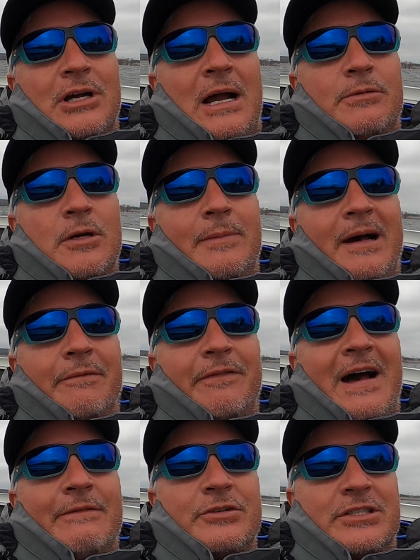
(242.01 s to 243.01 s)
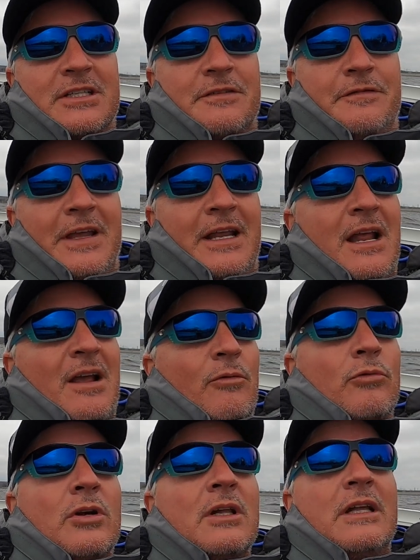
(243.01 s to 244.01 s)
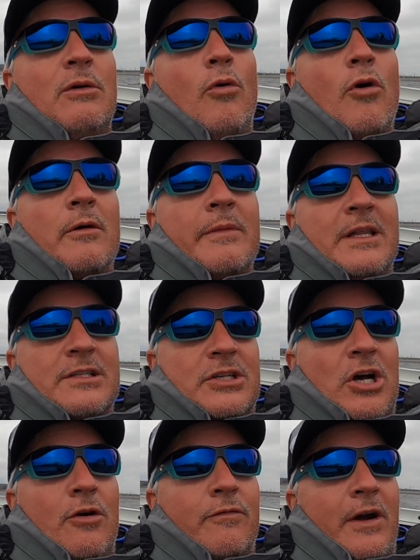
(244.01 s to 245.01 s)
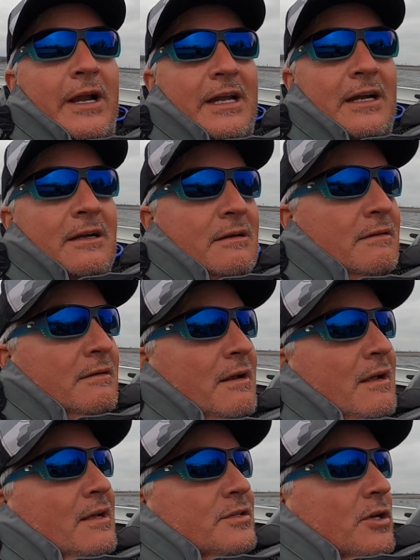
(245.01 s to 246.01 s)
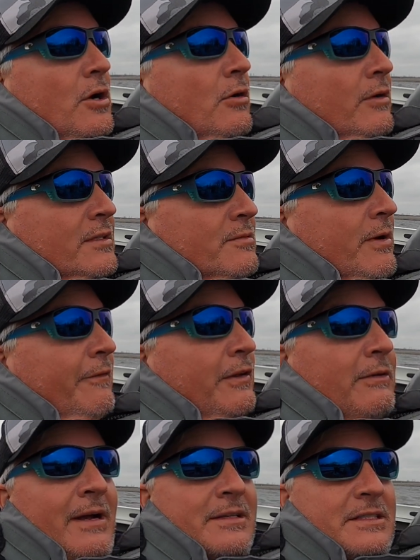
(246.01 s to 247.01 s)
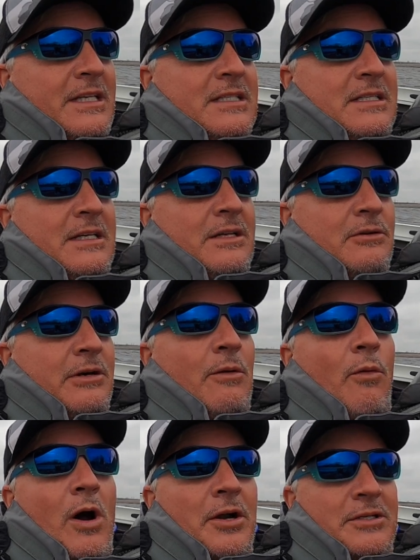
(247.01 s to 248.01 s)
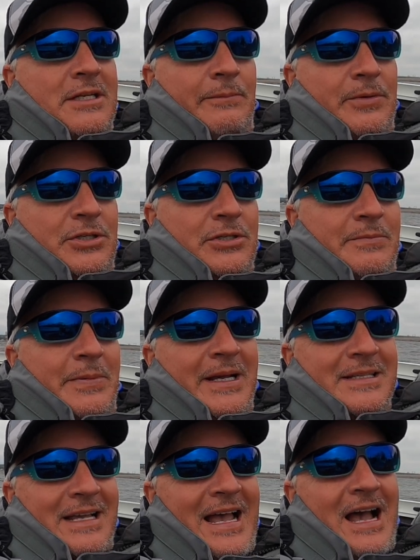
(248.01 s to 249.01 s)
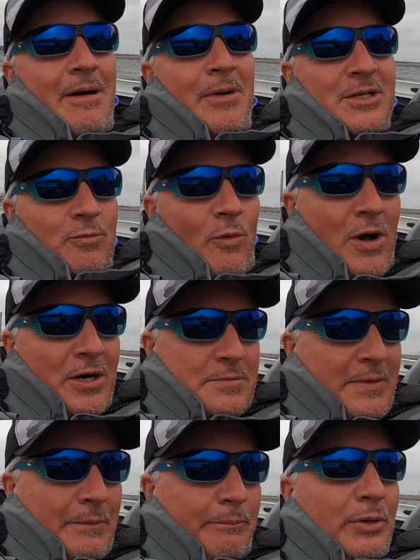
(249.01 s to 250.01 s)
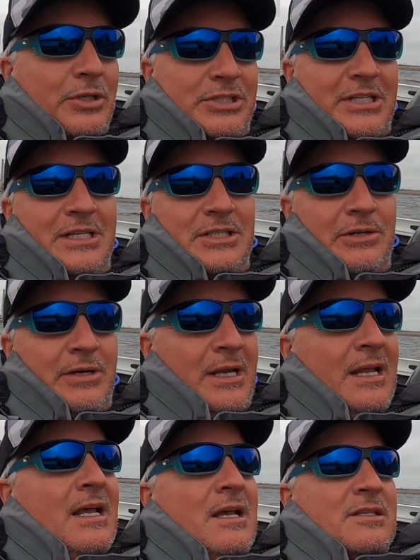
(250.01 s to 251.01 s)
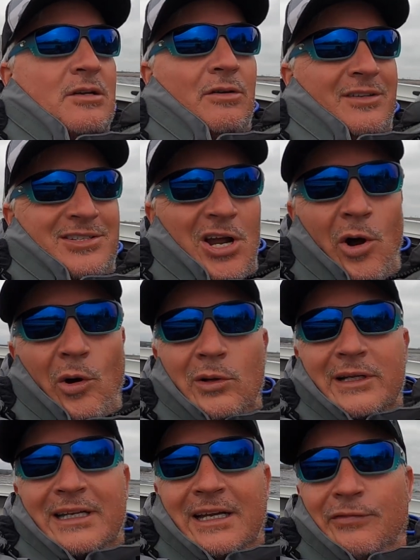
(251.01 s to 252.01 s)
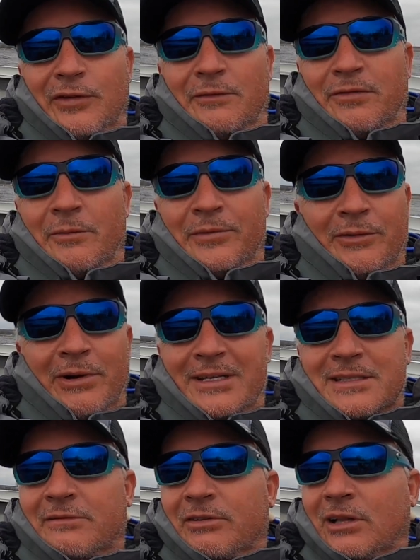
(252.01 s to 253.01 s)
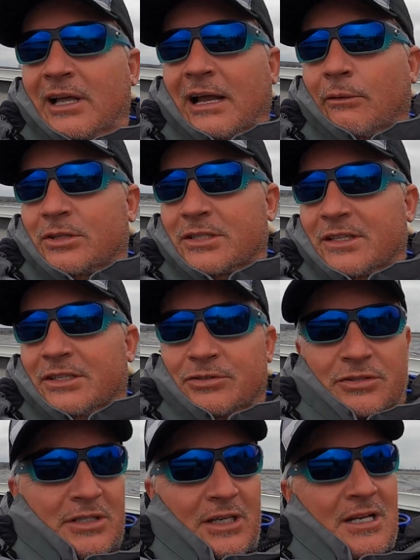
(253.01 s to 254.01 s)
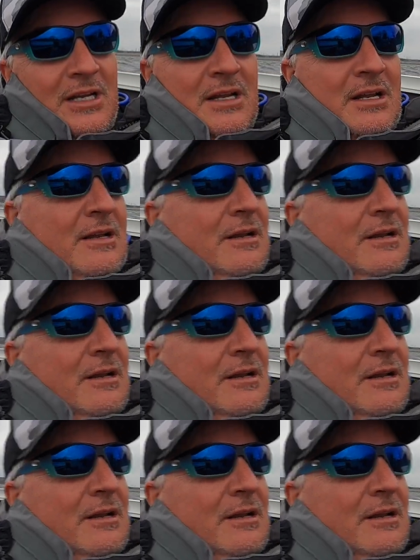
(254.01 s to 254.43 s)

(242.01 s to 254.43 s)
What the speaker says: it drop to about 5 or 6 feet. Really warm in this cove right here, so it's roughly around 60 degree water temperatures because of how much water is being pushed into it. So totally different from the rest of the lake, which is interesting.